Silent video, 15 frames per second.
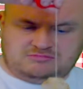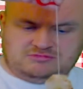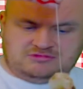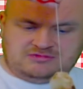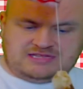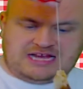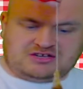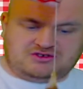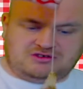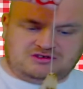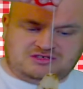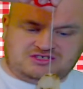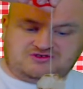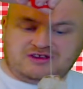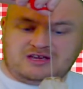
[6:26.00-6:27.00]
not
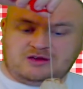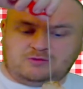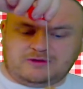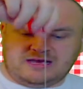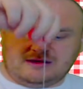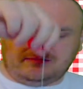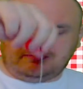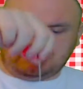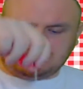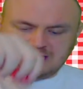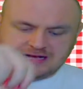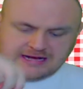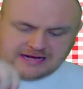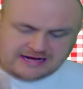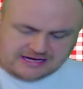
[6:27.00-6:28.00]
straight away, but
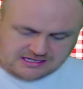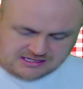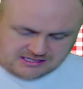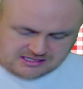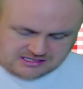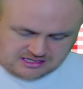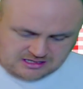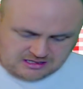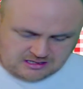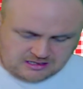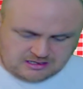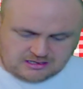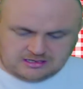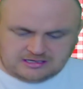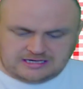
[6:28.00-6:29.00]
it is
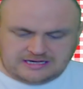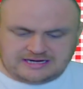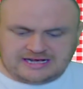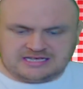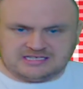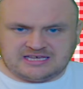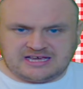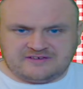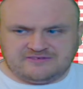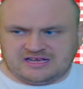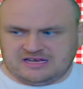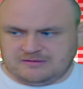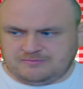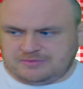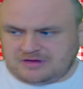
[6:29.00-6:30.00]
giving
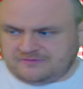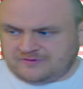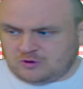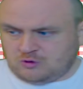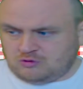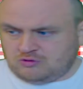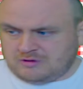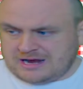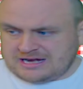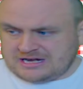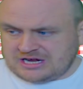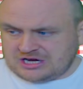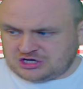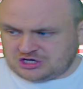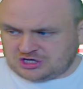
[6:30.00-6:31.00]
it a bit of a
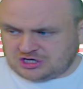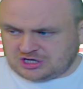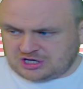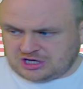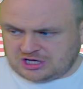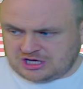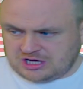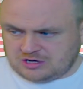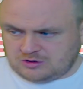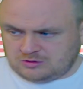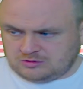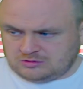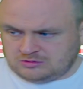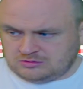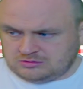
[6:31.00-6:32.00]
reddish
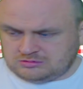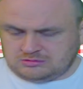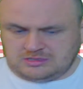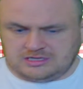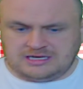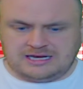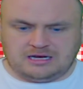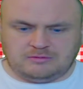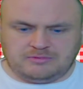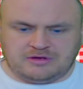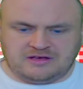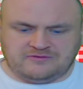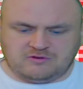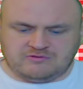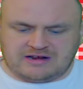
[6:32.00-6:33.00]
hue,
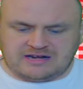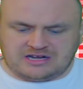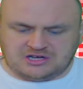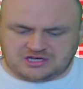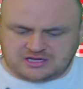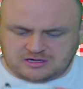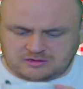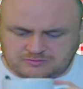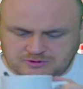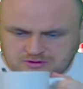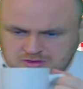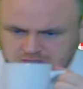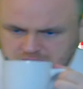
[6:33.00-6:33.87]
but